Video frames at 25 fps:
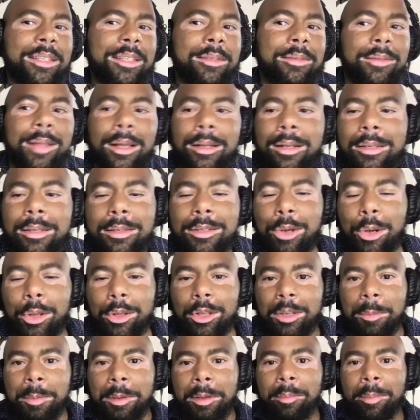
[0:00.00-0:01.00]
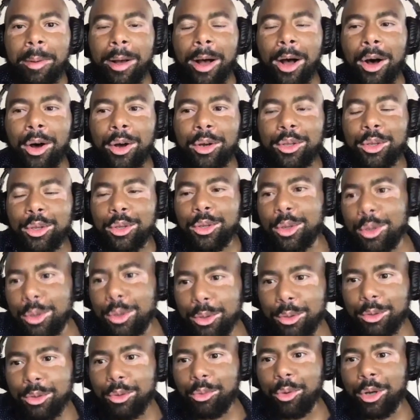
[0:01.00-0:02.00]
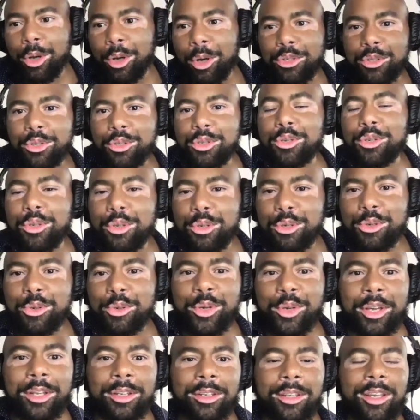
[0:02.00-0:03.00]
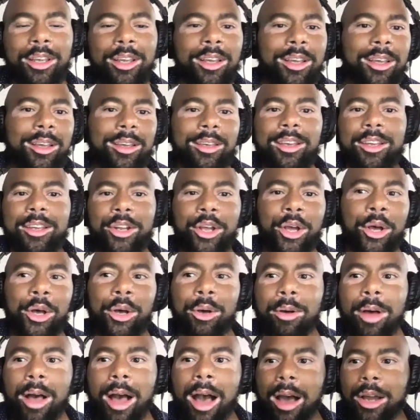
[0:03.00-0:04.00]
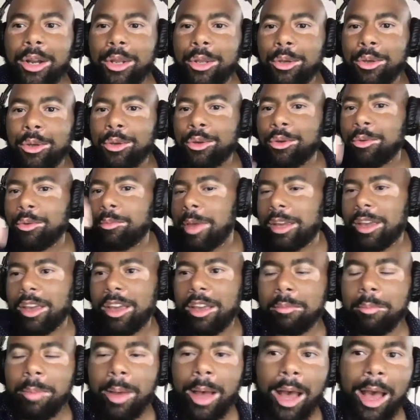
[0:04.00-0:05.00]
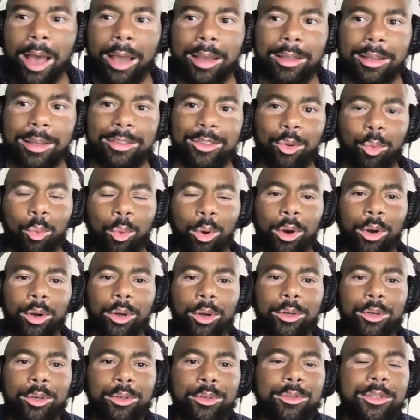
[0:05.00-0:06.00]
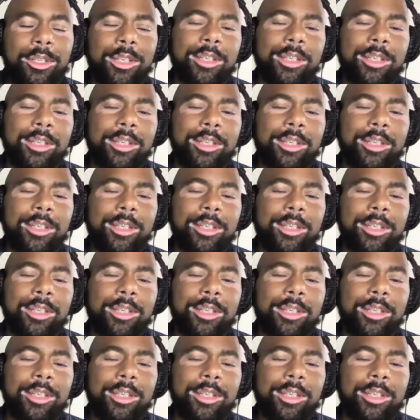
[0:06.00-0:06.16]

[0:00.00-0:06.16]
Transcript: let us know a little bit about you, what you do, and you know, how do you make an impact in the world?